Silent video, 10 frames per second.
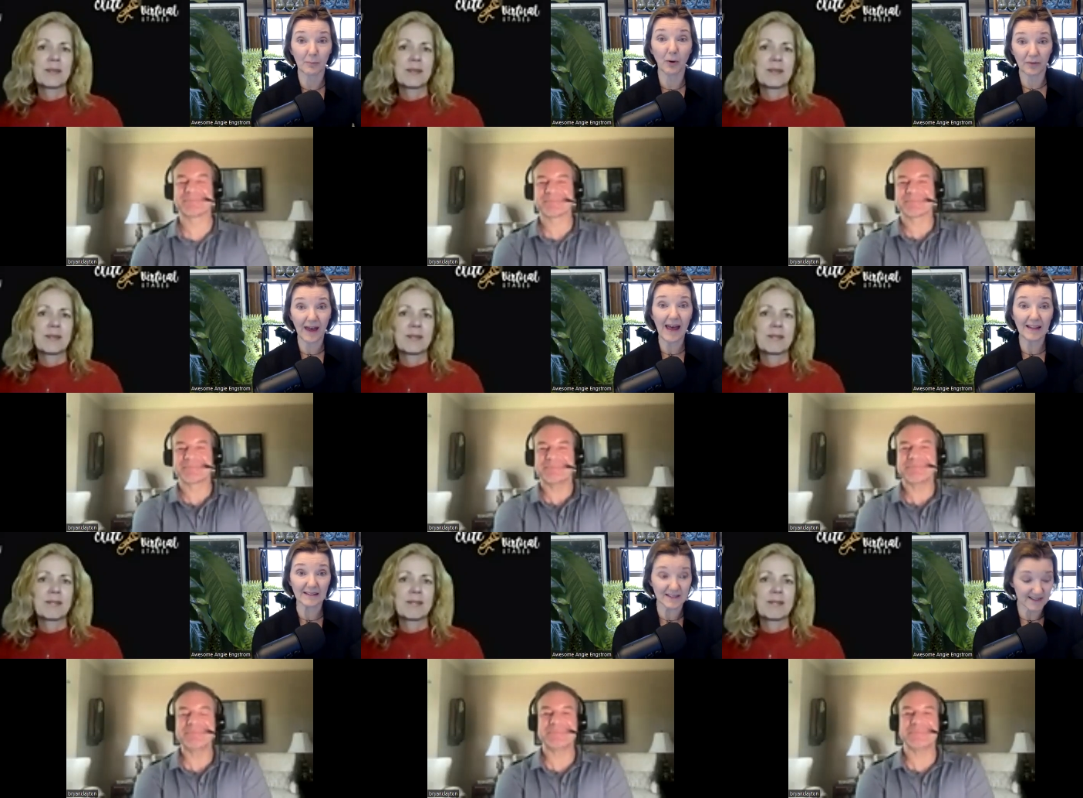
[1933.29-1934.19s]
Speaker 1: both
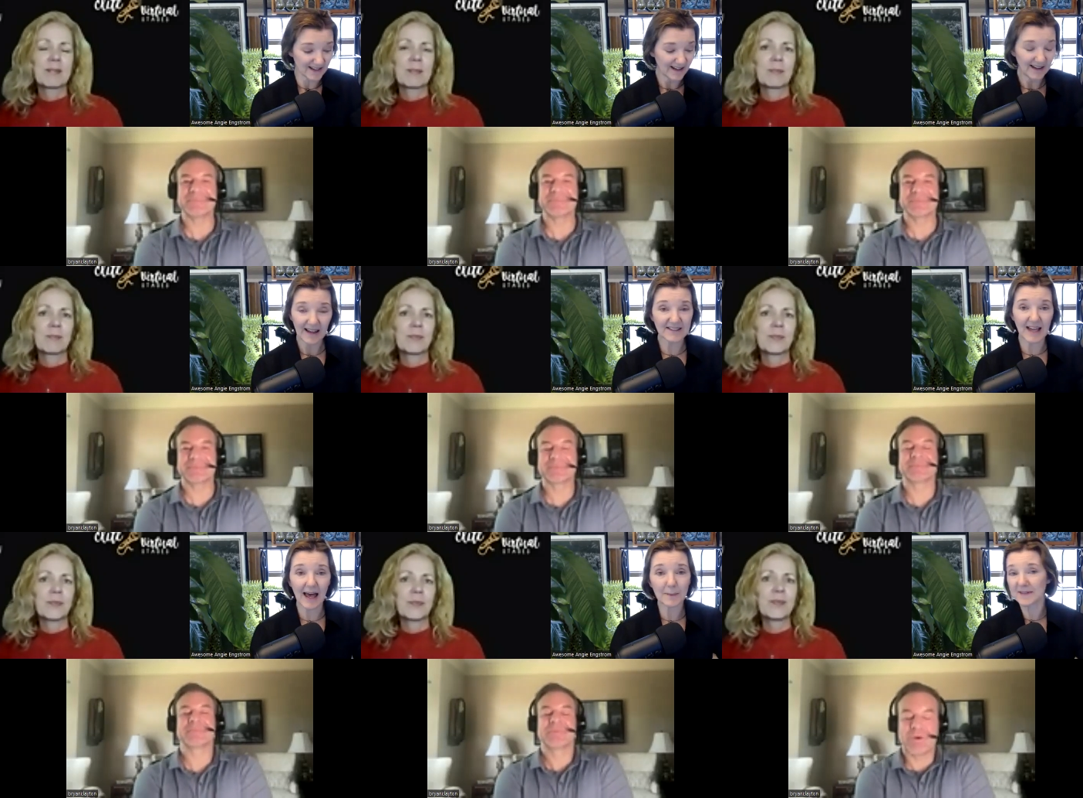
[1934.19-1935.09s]
ends. It's
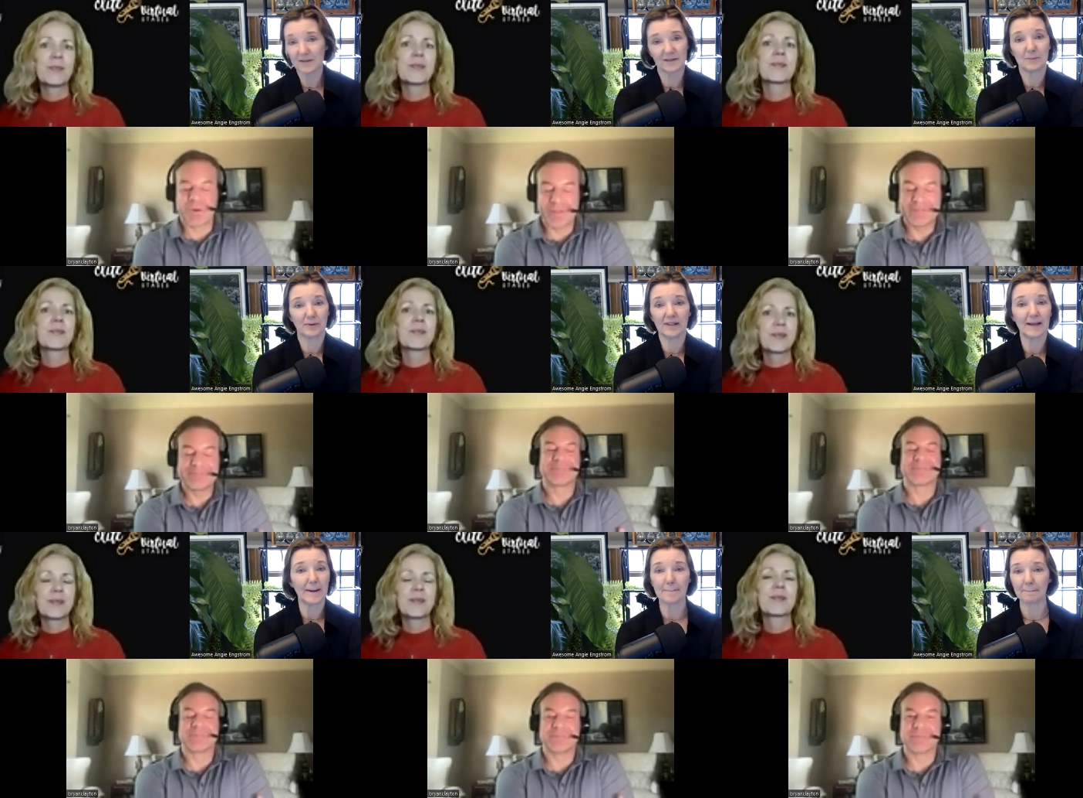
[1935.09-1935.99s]
absolutely totally. Mm-hmm.
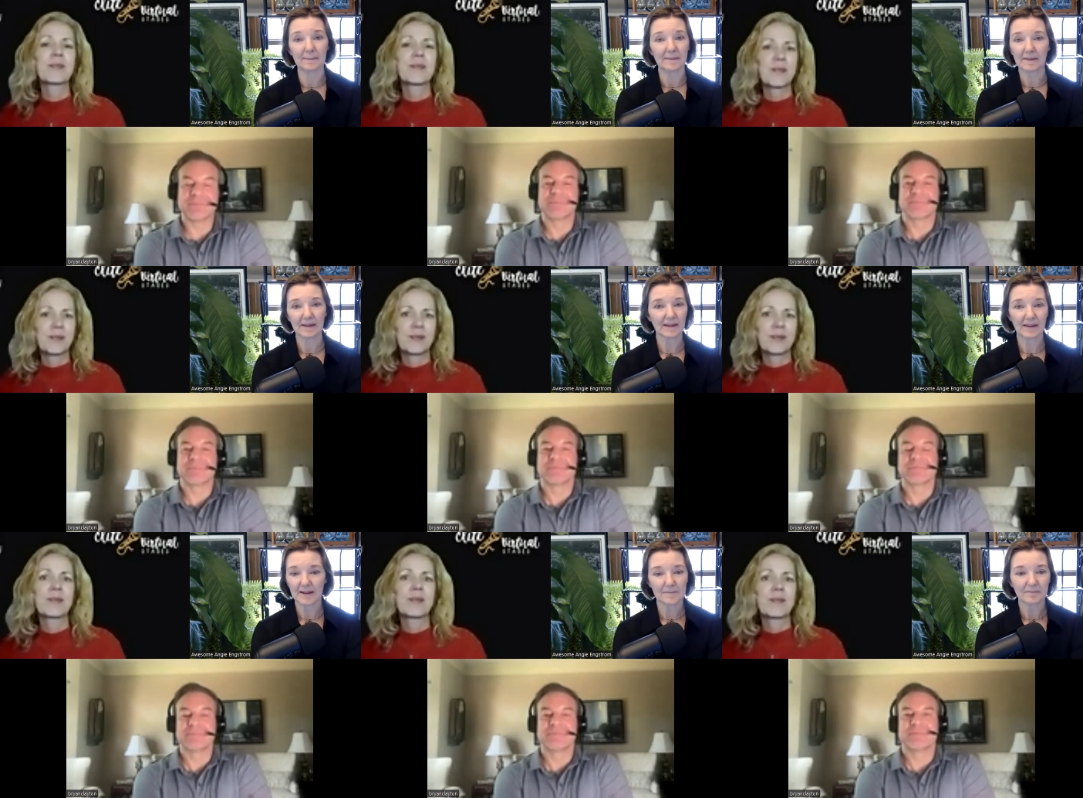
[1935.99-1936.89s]
brilliant
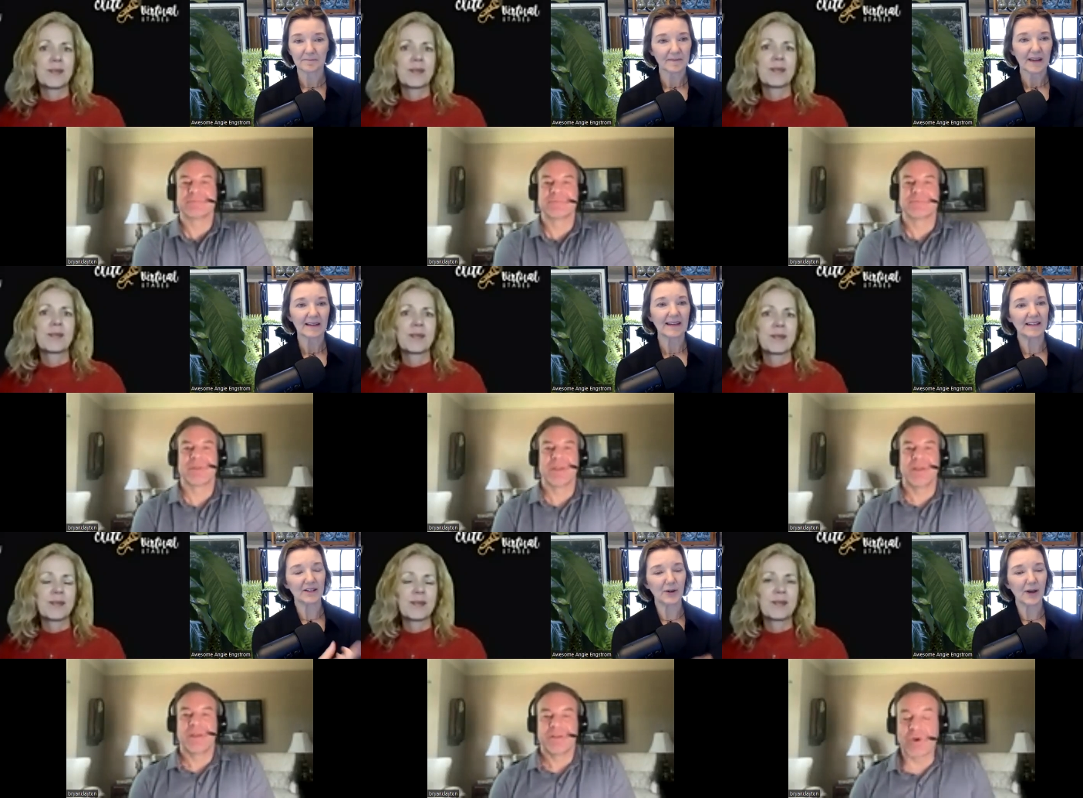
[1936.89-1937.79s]

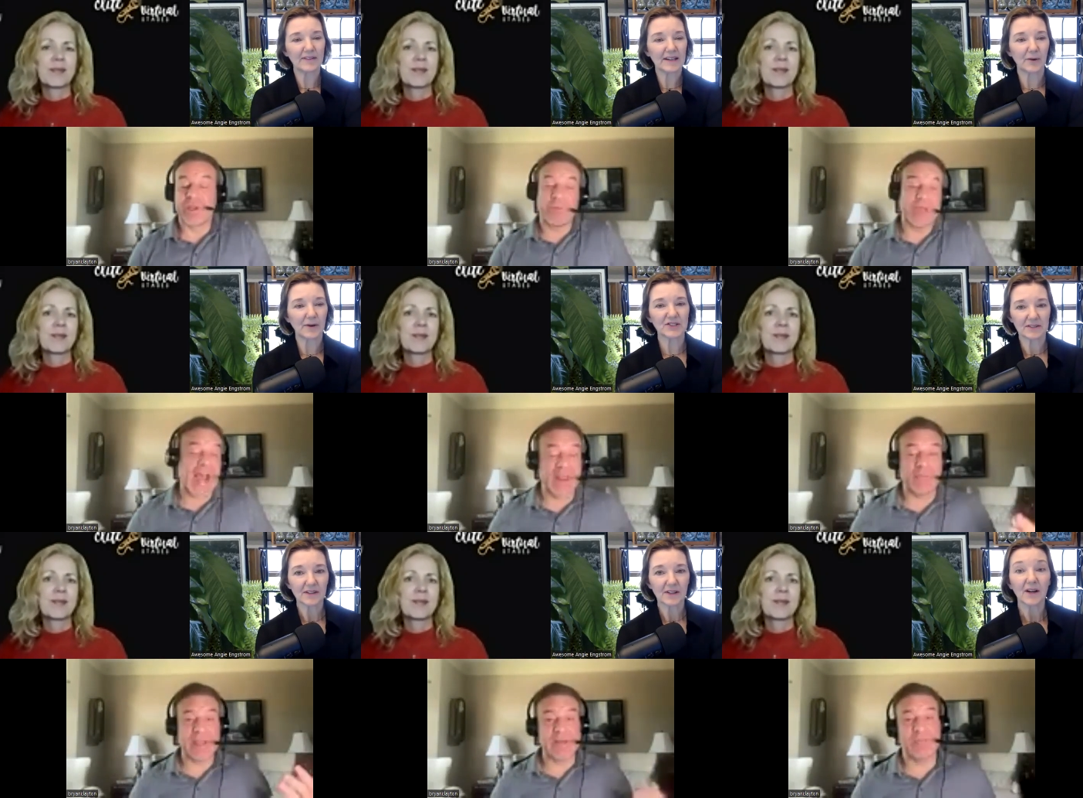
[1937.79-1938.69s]
totally we have
Speaker 2: we,
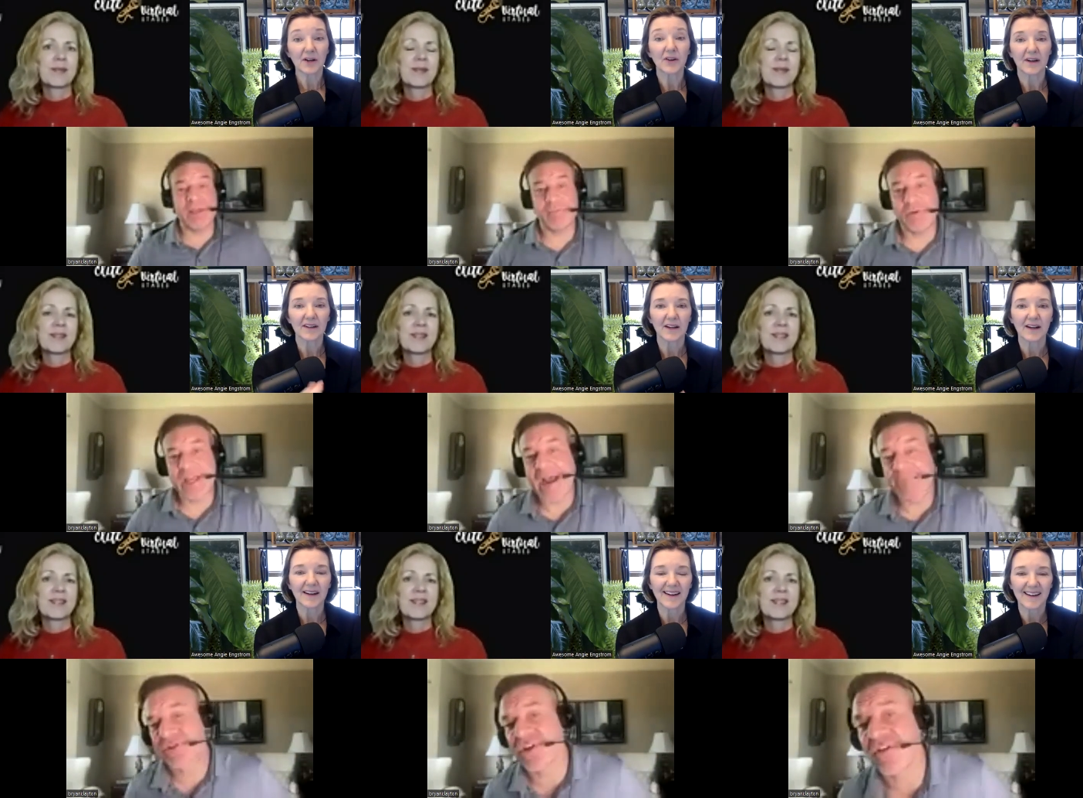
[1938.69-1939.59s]
we we have to
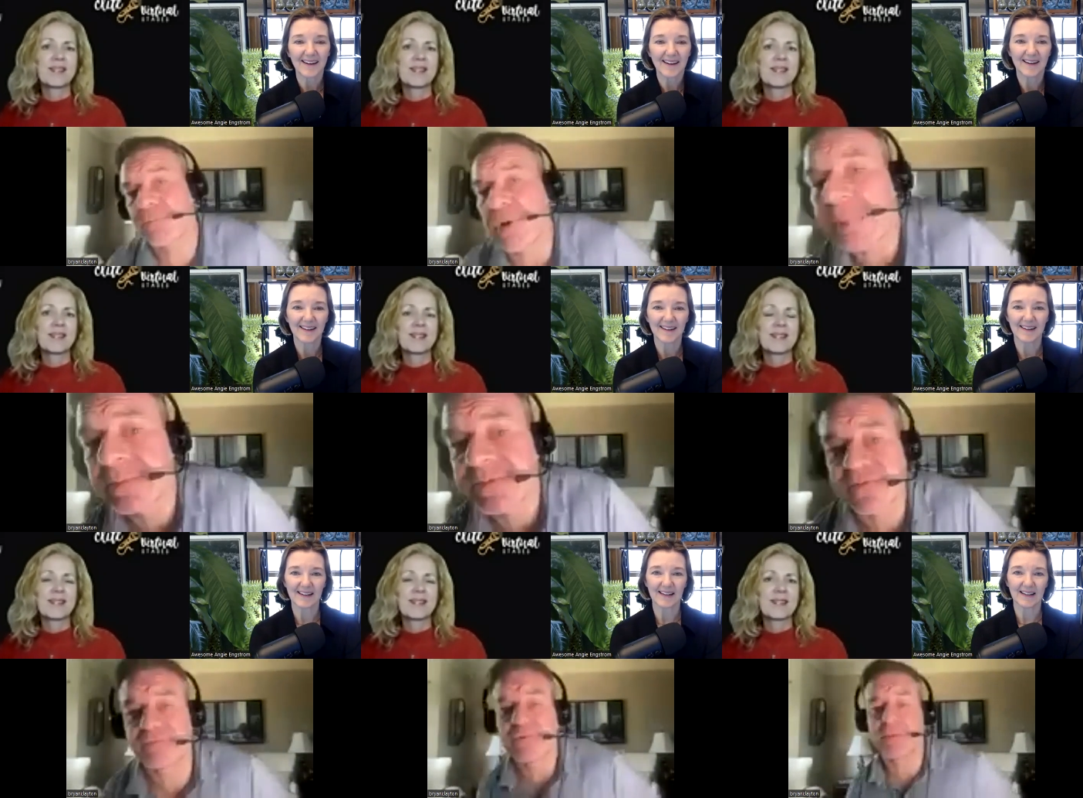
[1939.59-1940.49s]
solve problems for
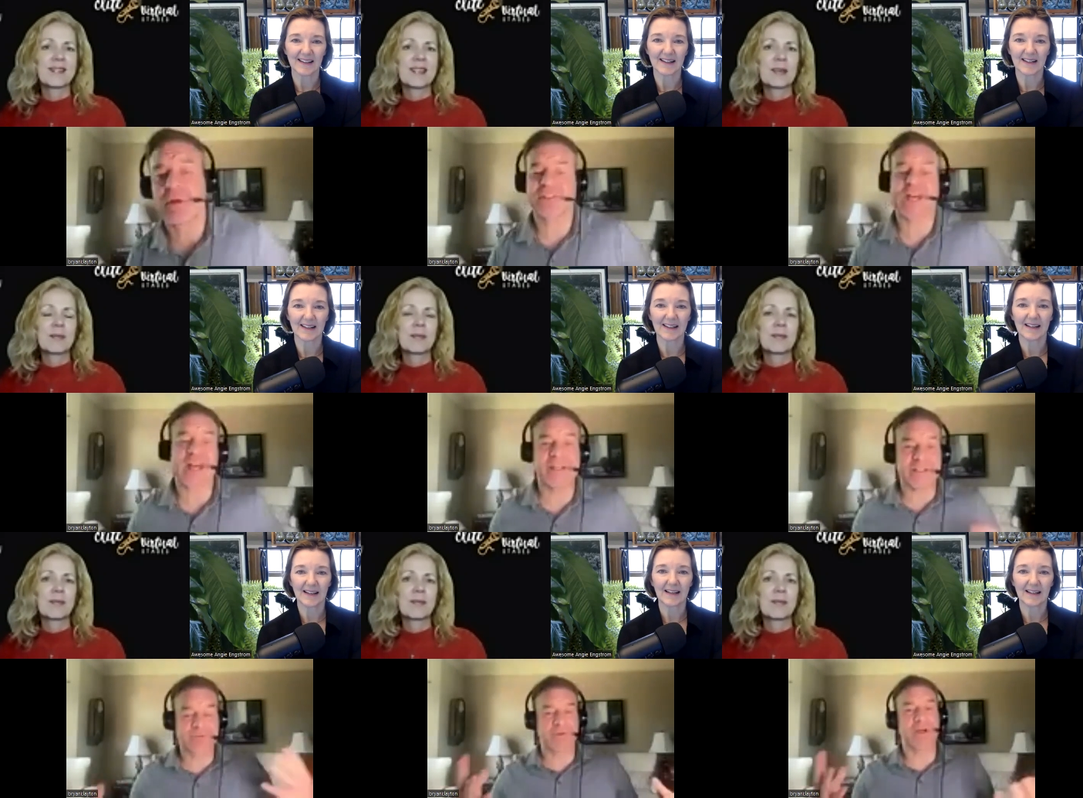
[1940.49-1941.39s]
for both sides as
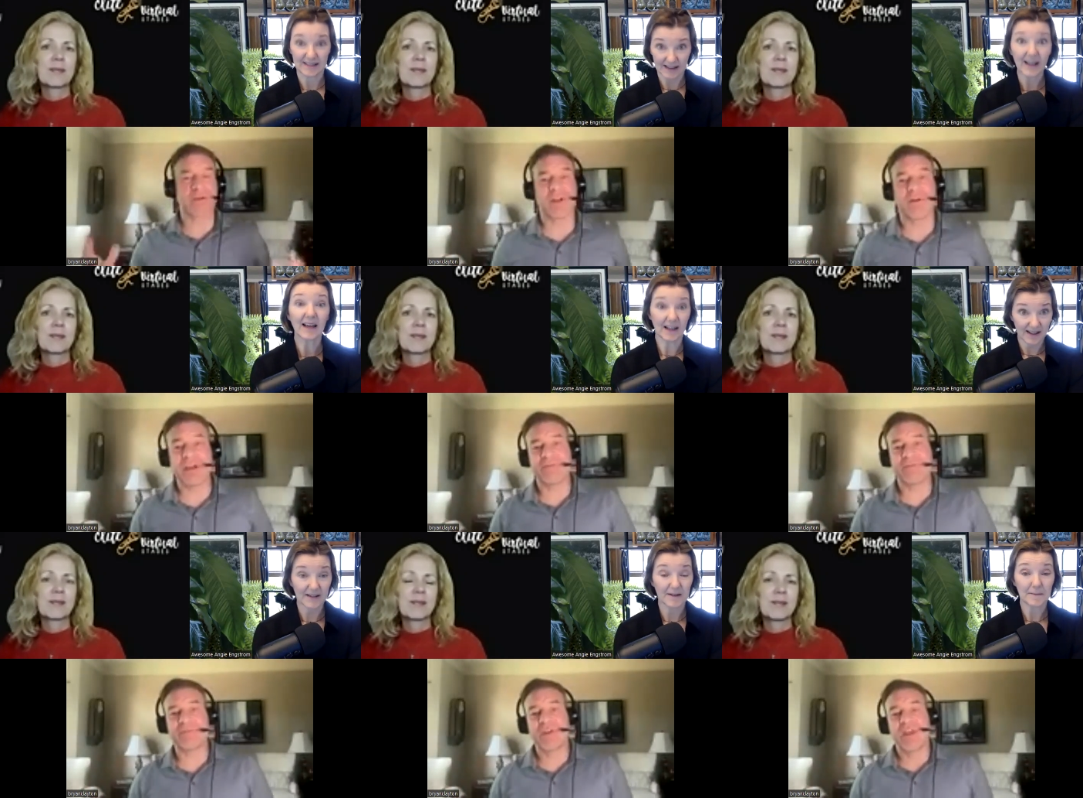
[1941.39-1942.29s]
well you know if if
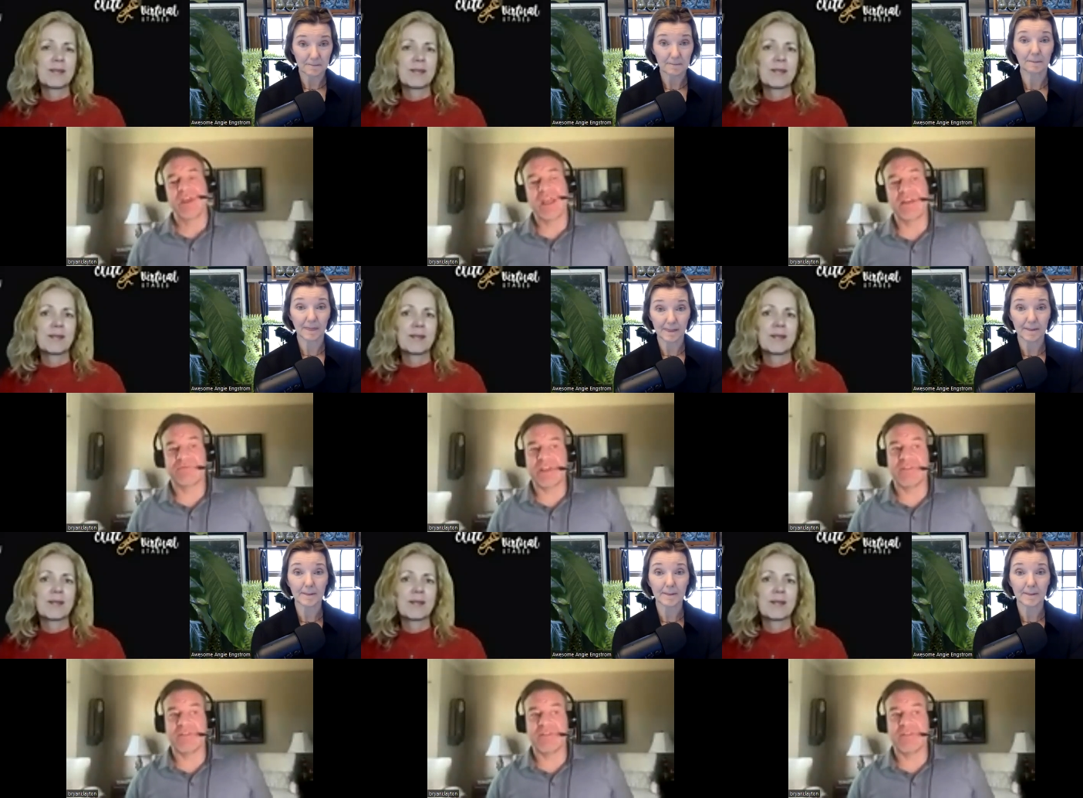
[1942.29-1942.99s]
if if